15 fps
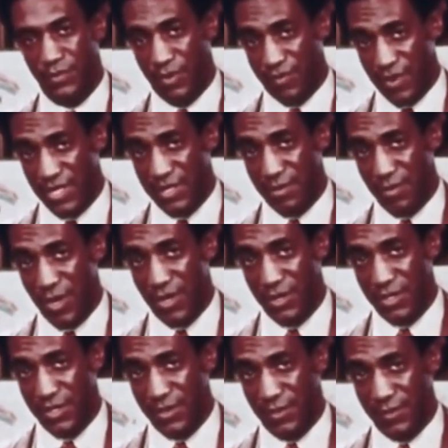Professor
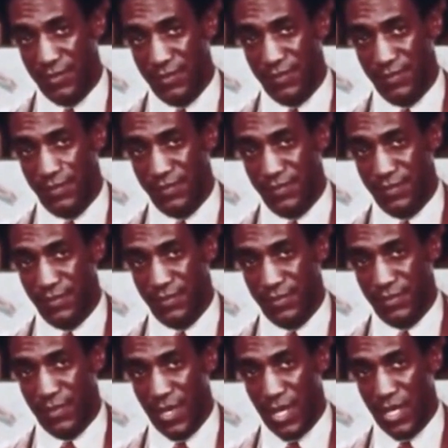Morrison,
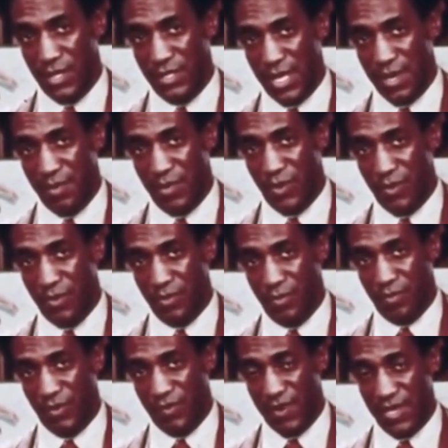Sambo,
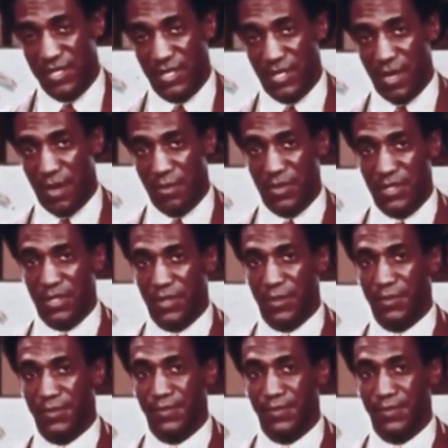Professor Commager.